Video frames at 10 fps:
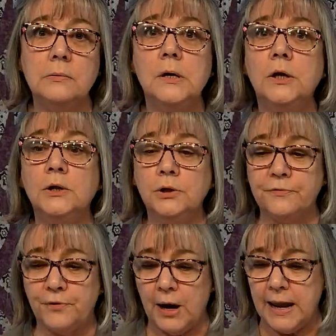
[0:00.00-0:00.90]
Look for
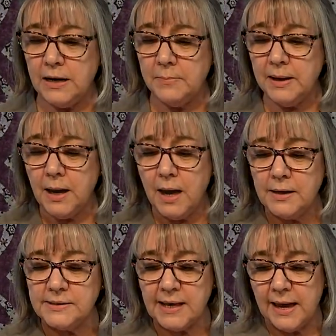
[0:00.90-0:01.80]
Annie McHugs. I
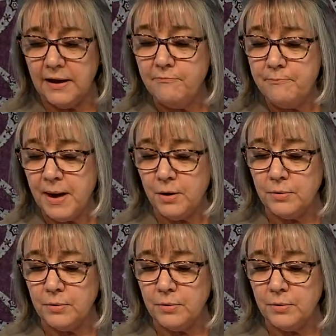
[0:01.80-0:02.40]
have both.